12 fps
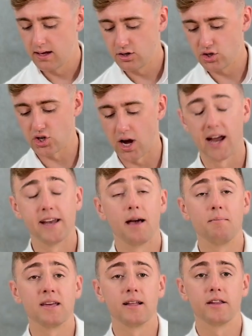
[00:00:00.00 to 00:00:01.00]
shined
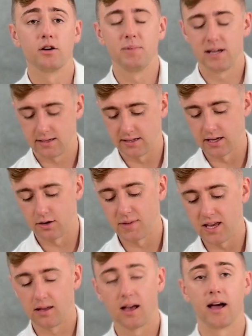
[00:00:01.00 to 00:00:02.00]
at me a little bit to tell
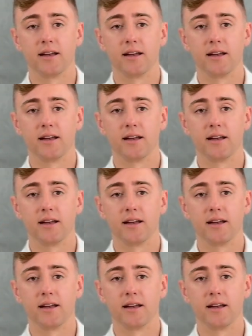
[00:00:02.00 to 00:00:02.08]
me